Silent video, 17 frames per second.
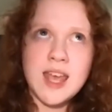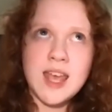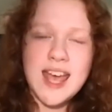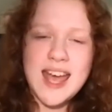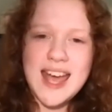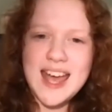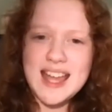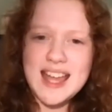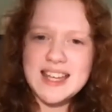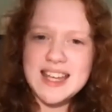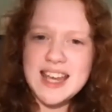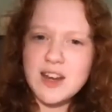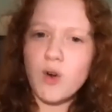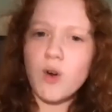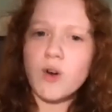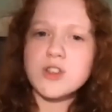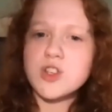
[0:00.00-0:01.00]
and it
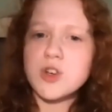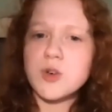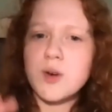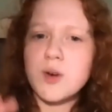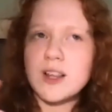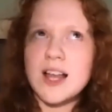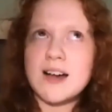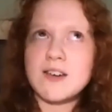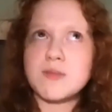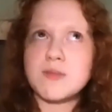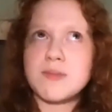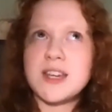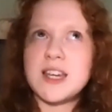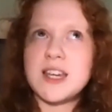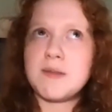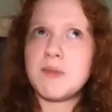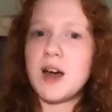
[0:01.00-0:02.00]
also allows
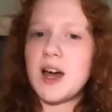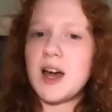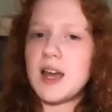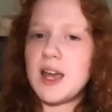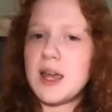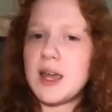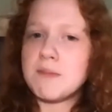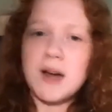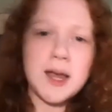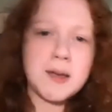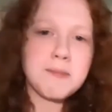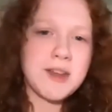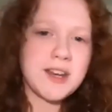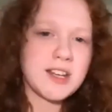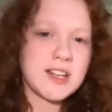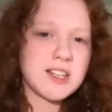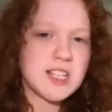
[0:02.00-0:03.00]
me, in my
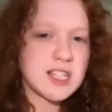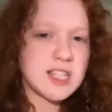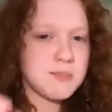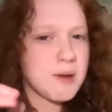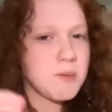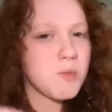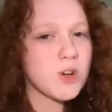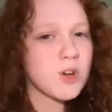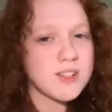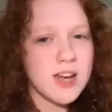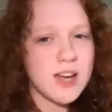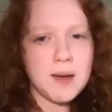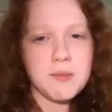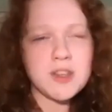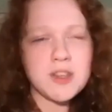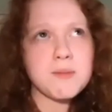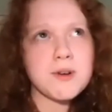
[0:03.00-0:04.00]
opinion, to spend more time
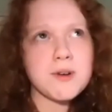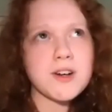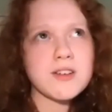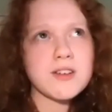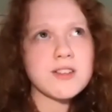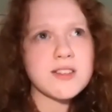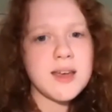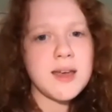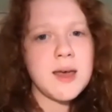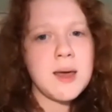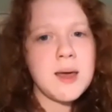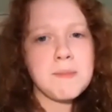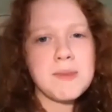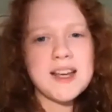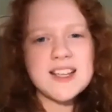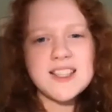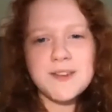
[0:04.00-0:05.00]
with the birds,
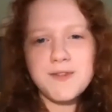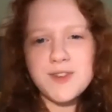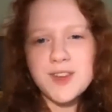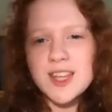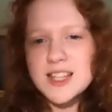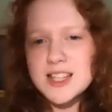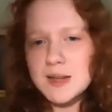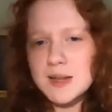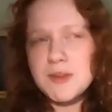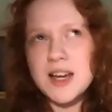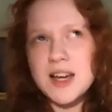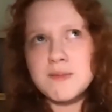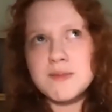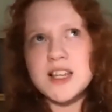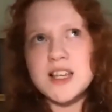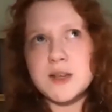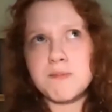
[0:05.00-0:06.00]
because I feel like
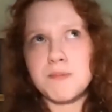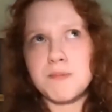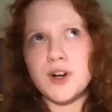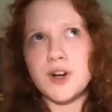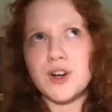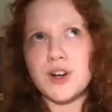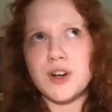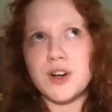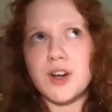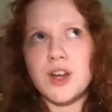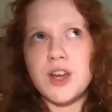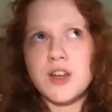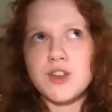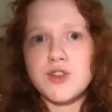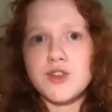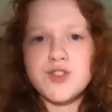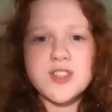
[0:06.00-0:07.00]
sometimes as a birder,
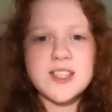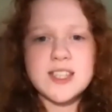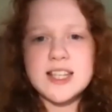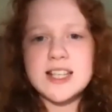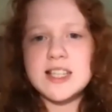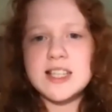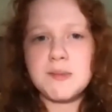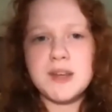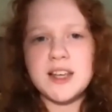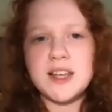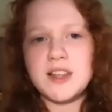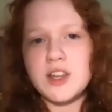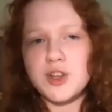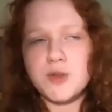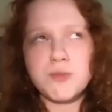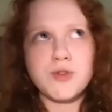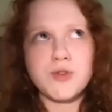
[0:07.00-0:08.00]
you just see something and then
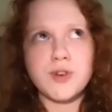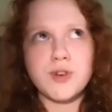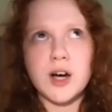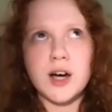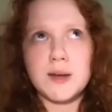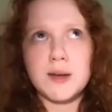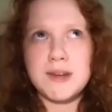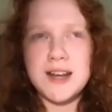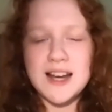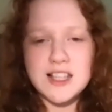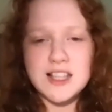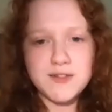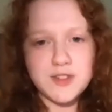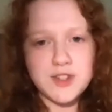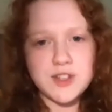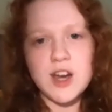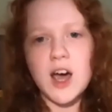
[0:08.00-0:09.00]
you move on. But as a
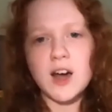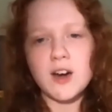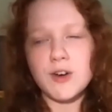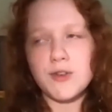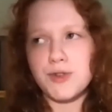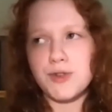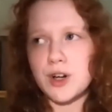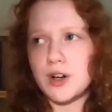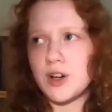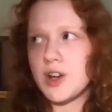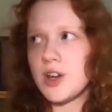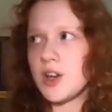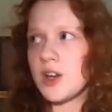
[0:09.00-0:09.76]
photographer,